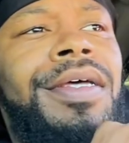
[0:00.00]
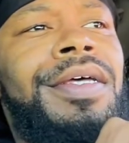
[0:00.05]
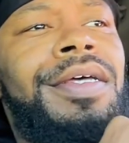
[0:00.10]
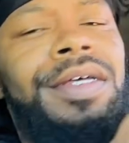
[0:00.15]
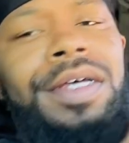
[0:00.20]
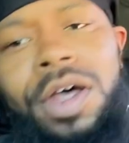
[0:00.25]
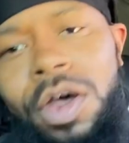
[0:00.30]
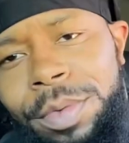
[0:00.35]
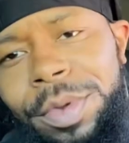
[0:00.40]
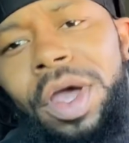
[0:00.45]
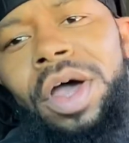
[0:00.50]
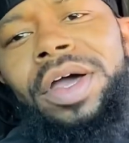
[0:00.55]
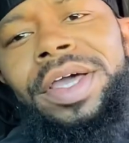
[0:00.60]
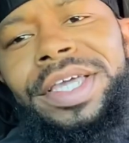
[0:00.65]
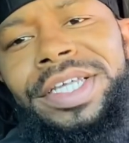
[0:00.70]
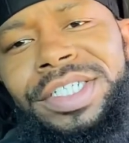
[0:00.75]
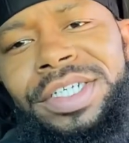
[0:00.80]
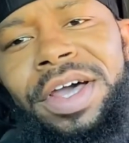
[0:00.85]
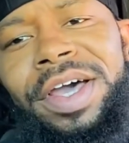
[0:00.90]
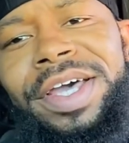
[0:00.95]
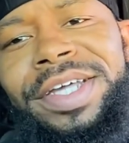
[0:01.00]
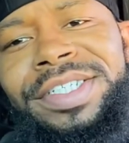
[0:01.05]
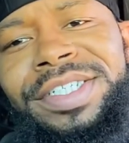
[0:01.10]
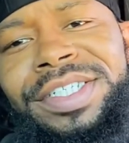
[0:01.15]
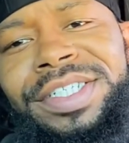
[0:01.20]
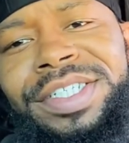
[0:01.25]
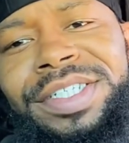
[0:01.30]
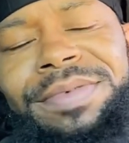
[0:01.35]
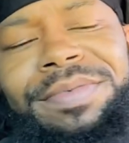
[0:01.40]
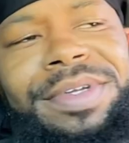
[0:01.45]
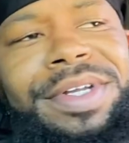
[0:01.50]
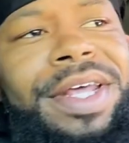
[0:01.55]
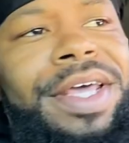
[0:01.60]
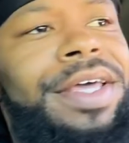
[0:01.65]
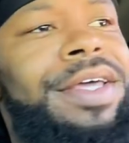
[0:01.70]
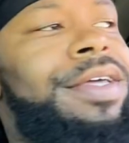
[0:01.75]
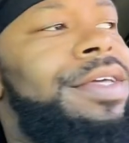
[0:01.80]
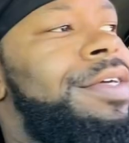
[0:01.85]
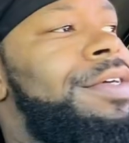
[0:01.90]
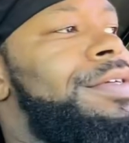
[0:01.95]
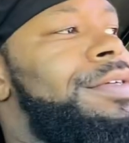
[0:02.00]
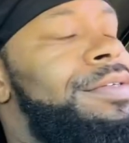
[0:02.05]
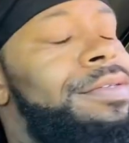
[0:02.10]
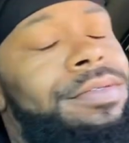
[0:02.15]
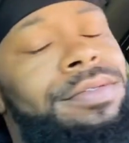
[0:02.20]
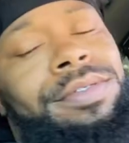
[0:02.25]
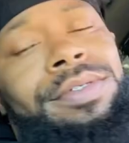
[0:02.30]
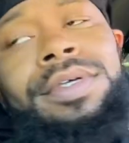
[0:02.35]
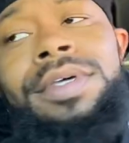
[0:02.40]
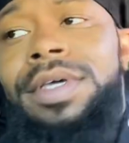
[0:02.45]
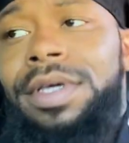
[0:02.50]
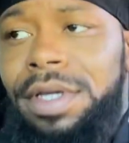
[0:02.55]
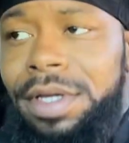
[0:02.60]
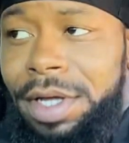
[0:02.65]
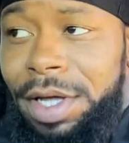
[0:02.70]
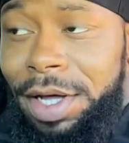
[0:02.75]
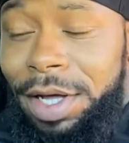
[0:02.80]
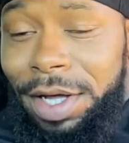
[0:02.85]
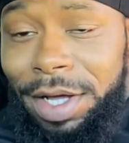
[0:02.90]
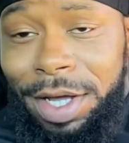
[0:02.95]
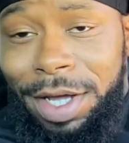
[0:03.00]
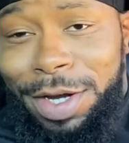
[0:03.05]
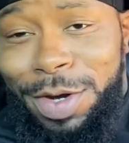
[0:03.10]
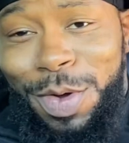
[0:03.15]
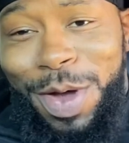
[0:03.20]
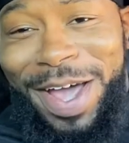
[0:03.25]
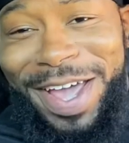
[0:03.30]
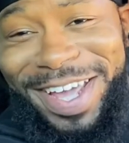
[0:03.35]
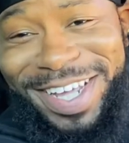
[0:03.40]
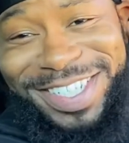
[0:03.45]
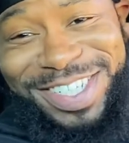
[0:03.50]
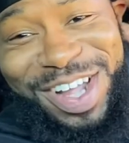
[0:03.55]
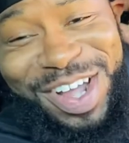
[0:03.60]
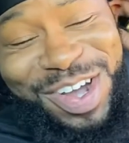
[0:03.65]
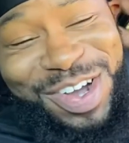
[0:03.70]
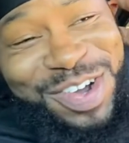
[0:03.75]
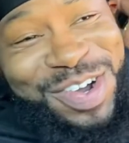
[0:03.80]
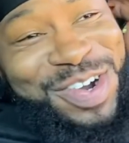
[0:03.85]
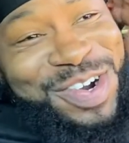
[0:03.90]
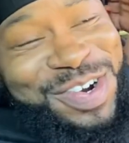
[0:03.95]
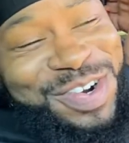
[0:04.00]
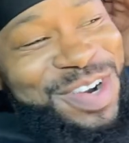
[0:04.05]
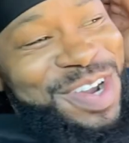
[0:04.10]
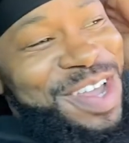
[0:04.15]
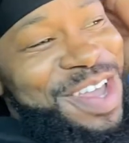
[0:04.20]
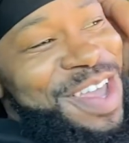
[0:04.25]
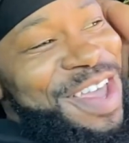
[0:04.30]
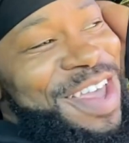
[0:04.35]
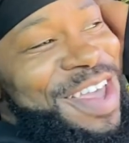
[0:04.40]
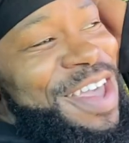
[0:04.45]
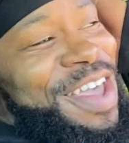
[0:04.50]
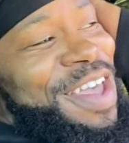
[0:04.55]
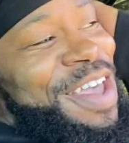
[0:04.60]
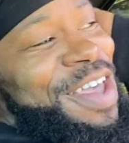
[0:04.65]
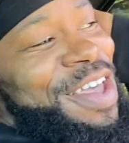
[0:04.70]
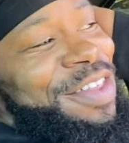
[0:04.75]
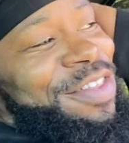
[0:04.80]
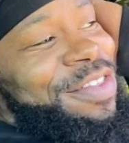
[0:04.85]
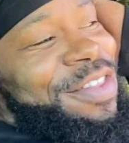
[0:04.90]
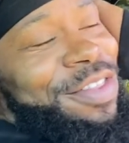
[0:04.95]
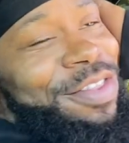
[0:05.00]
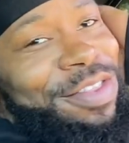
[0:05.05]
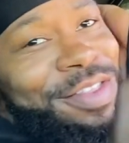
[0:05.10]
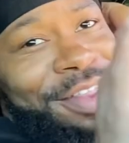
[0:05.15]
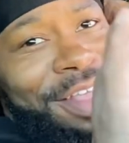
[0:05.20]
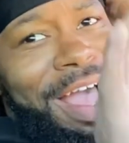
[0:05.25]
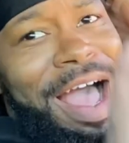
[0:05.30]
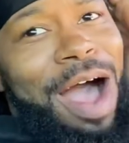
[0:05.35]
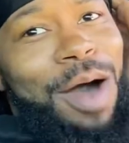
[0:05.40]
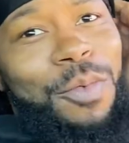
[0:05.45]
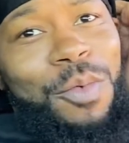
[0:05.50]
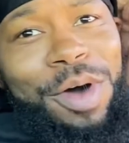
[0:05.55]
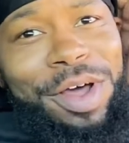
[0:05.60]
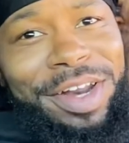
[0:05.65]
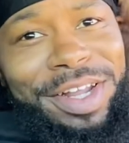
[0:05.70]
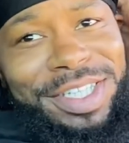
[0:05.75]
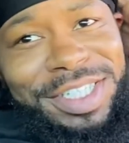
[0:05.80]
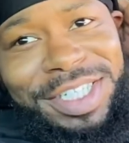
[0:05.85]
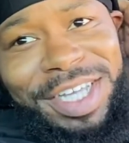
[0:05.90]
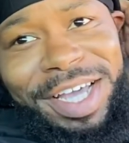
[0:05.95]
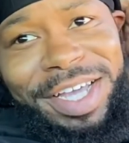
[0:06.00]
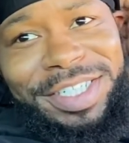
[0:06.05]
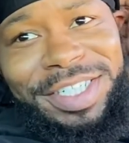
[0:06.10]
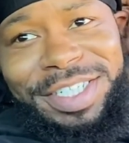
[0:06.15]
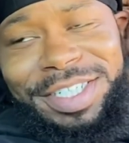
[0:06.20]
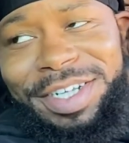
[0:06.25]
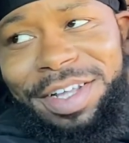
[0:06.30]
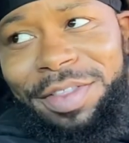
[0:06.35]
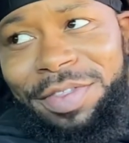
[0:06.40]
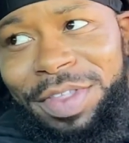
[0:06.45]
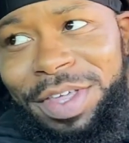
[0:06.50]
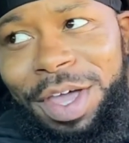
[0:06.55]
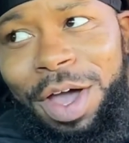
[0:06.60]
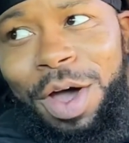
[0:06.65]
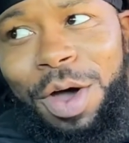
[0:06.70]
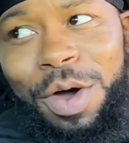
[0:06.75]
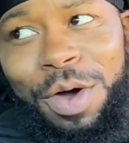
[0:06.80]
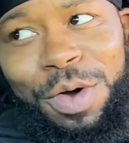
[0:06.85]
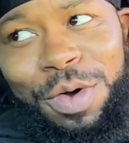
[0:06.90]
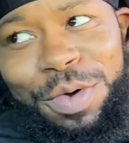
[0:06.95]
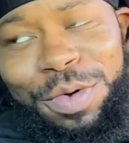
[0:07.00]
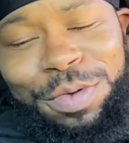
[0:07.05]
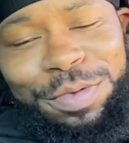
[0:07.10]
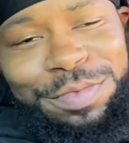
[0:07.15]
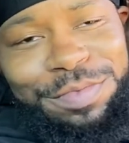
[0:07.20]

Hope y'all get y'all ass in the gym today. Anyways, though, I wanted to touch the whole